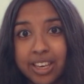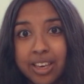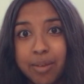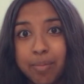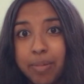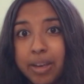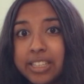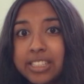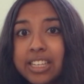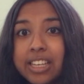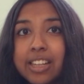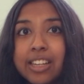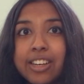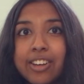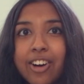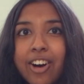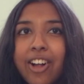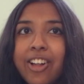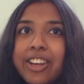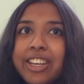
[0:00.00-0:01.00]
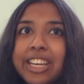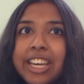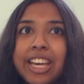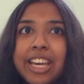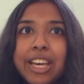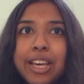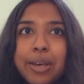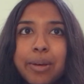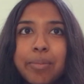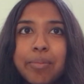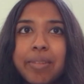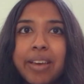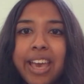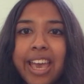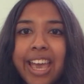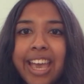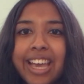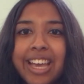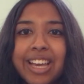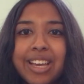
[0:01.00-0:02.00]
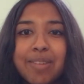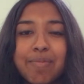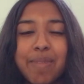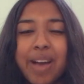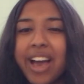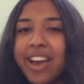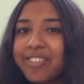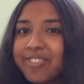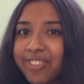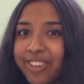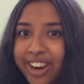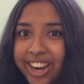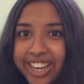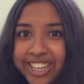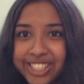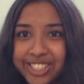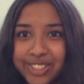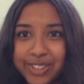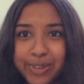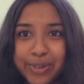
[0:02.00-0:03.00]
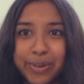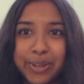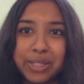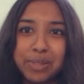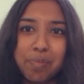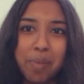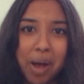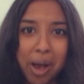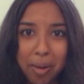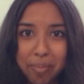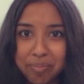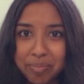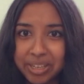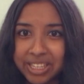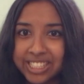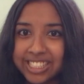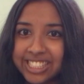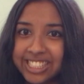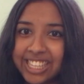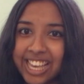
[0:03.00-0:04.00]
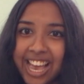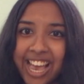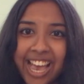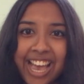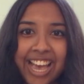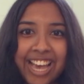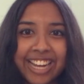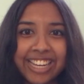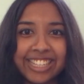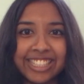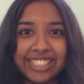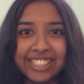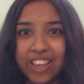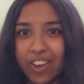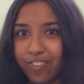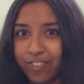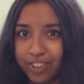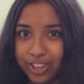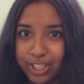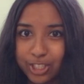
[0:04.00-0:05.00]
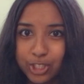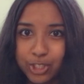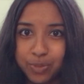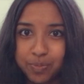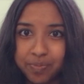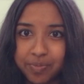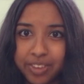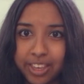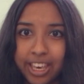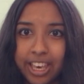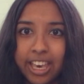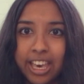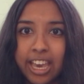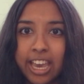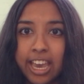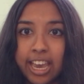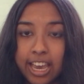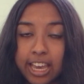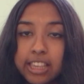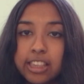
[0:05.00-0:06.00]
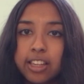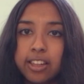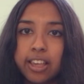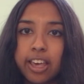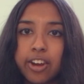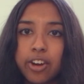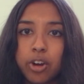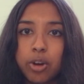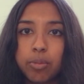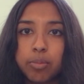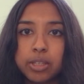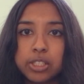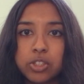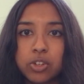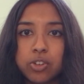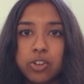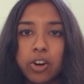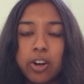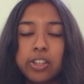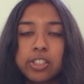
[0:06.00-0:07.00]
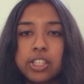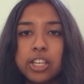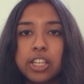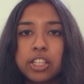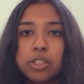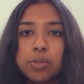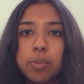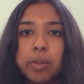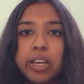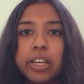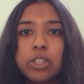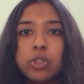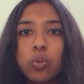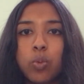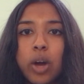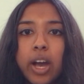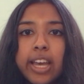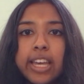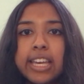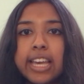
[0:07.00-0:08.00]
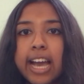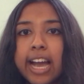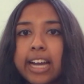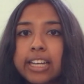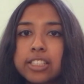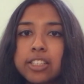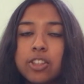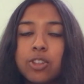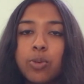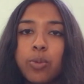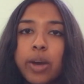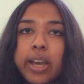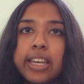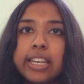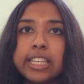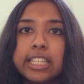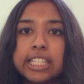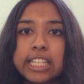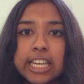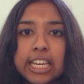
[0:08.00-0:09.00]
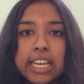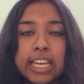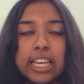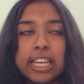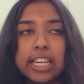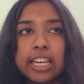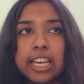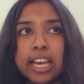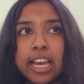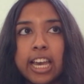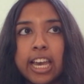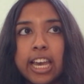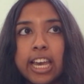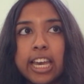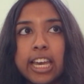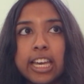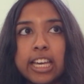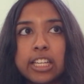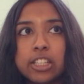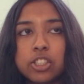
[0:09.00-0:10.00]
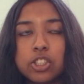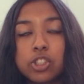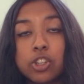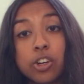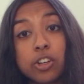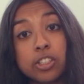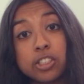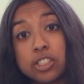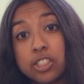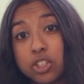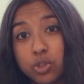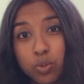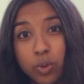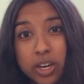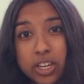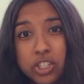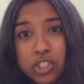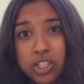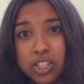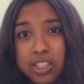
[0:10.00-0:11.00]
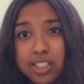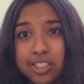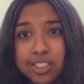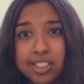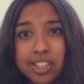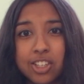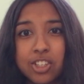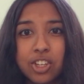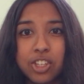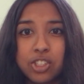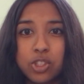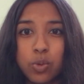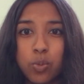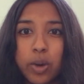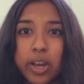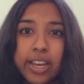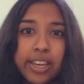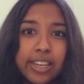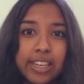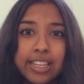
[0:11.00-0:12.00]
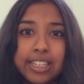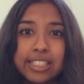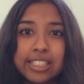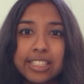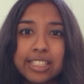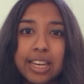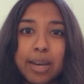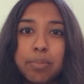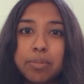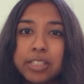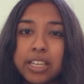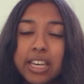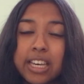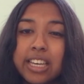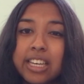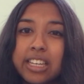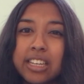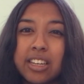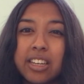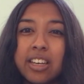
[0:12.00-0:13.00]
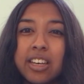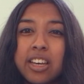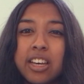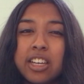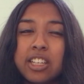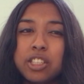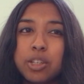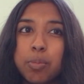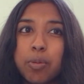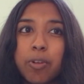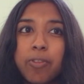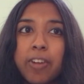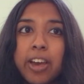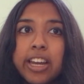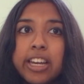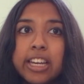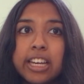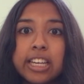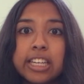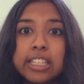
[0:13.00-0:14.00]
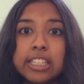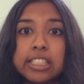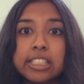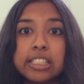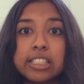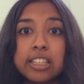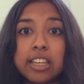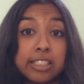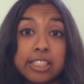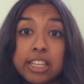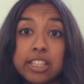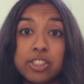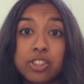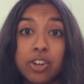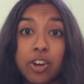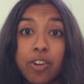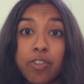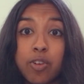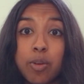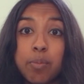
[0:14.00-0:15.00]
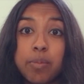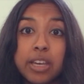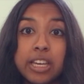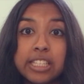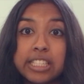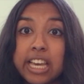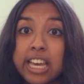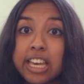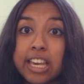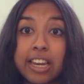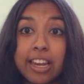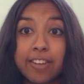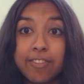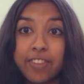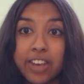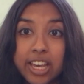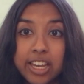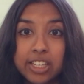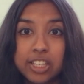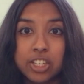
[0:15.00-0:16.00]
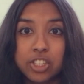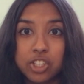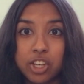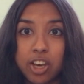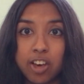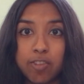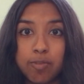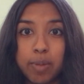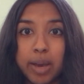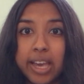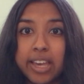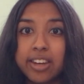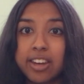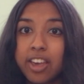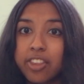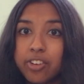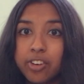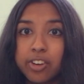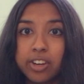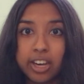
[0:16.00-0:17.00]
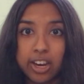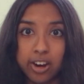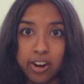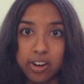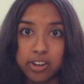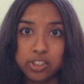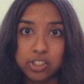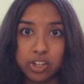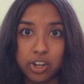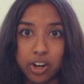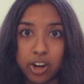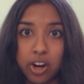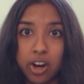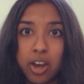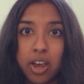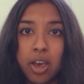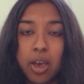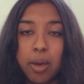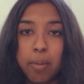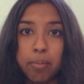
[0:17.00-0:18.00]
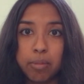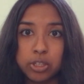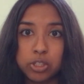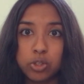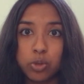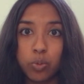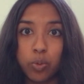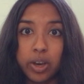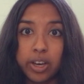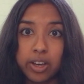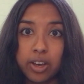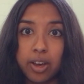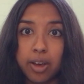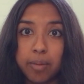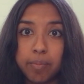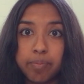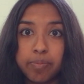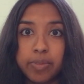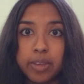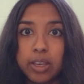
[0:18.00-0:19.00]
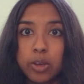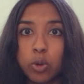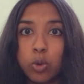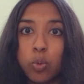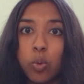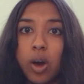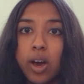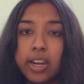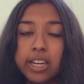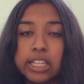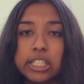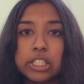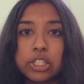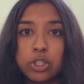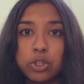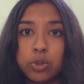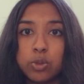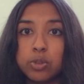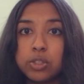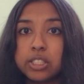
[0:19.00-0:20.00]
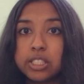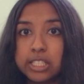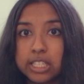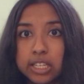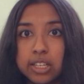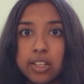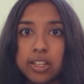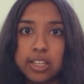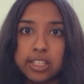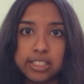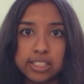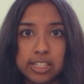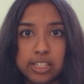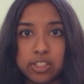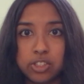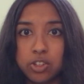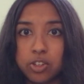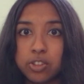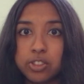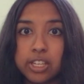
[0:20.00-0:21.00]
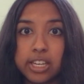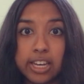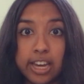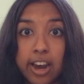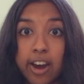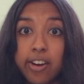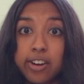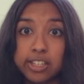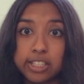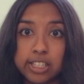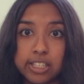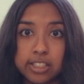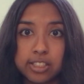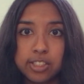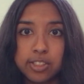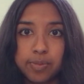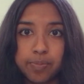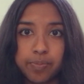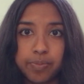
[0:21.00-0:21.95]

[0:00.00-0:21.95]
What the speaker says: basically calling him a bad friend who is pompous and selfish. In the letter, Mr. Darcy explains why he acted the way he did in certain situations, such as the way he stepped in to prevent his sister from being taken advantage of by another character, Mr. Wickham, who wanted to steal his sister's inheritance.